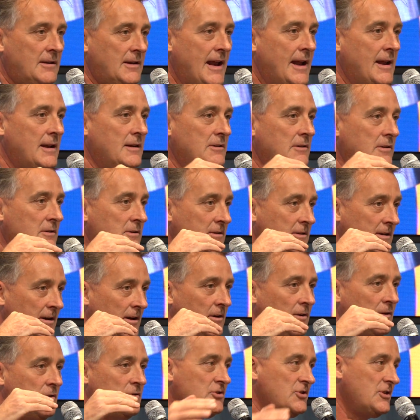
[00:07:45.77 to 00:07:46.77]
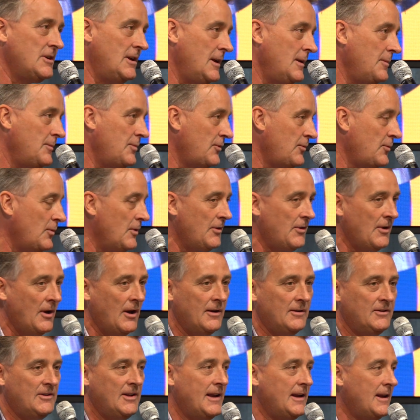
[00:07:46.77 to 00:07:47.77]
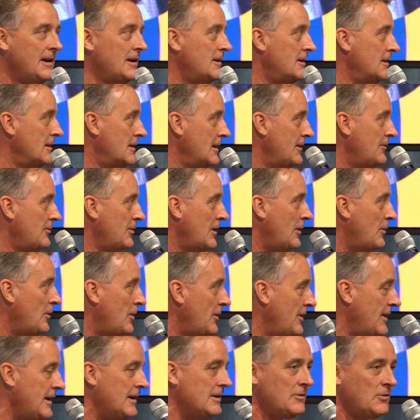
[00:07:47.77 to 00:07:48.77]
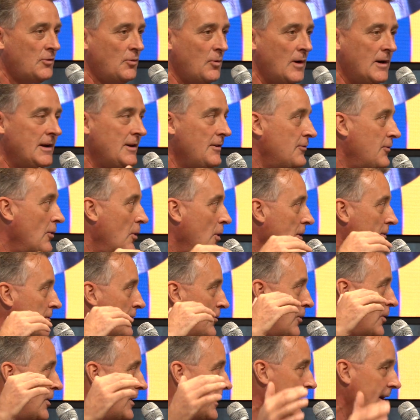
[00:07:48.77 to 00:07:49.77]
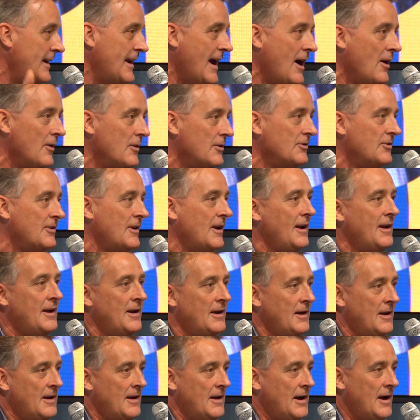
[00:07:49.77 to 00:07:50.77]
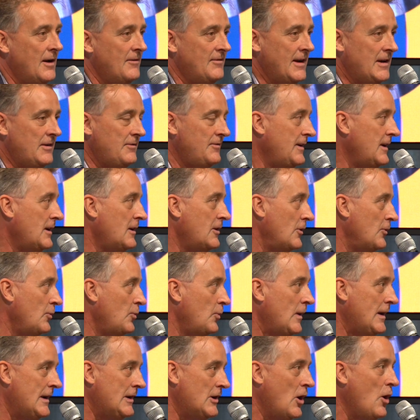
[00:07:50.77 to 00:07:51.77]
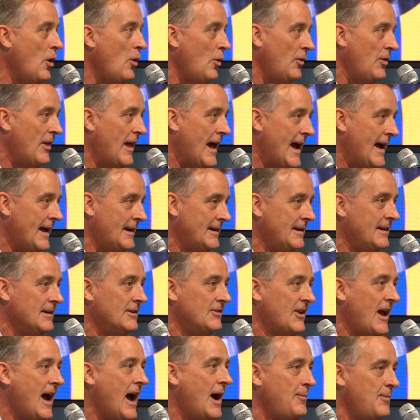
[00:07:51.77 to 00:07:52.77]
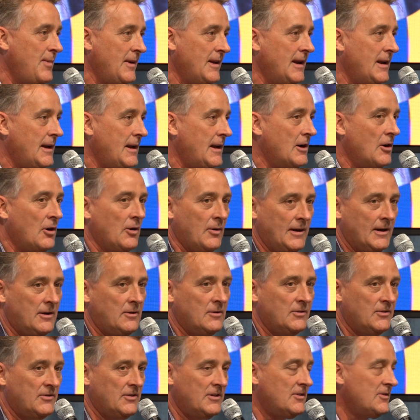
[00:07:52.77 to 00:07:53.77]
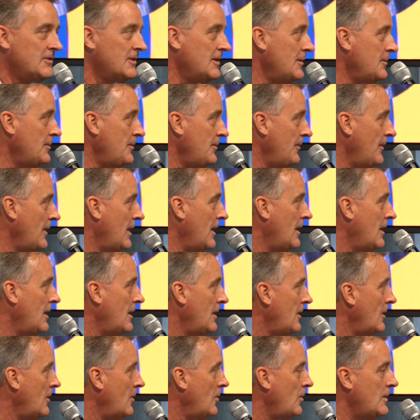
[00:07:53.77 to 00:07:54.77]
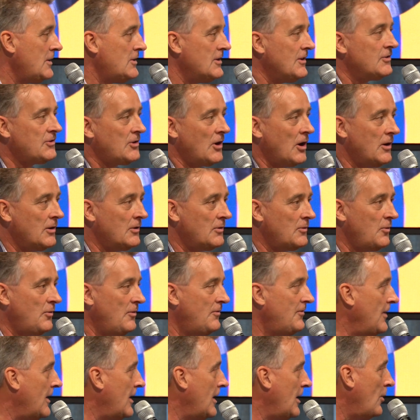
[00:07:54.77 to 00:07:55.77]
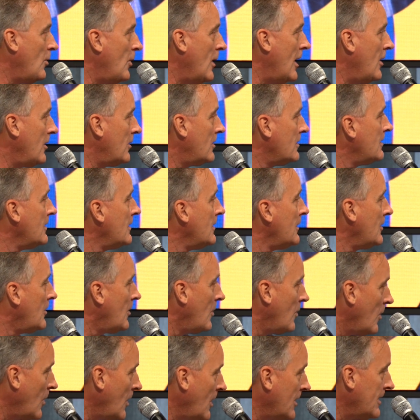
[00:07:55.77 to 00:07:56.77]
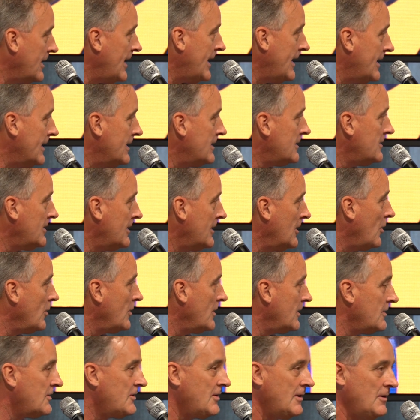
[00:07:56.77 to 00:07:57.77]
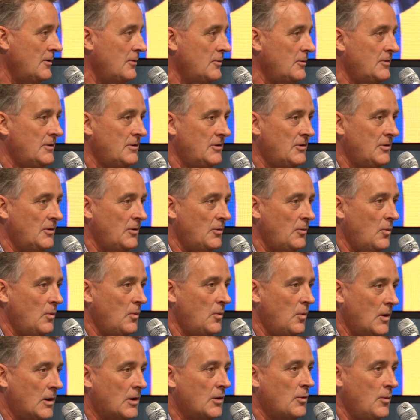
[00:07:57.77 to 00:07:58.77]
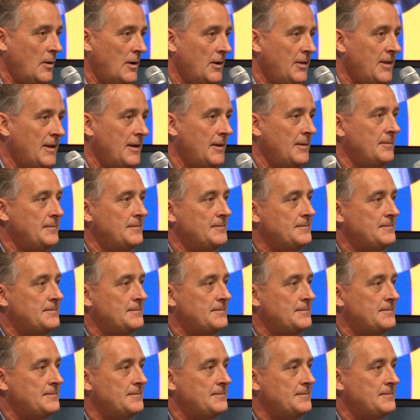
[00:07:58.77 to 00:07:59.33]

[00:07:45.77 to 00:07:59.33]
8-10 dealerships with taking delivery within 24-48 hours of 8 vehicles. We know that is happening in our ecosystem. We just aren't very well coordinated in order to work with it.